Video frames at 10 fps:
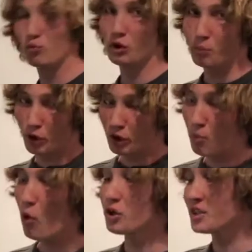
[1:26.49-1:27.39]
put a little
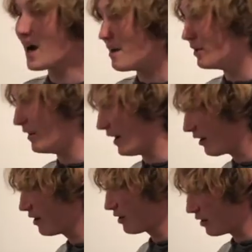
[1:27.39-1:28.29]
more thyme in there.
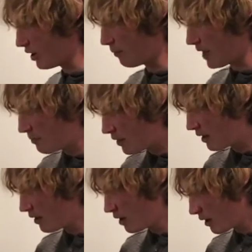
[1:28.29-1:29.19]
You know, it might be
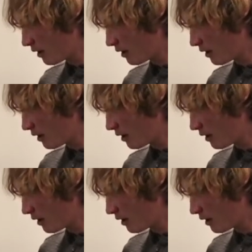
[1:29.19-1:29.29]
a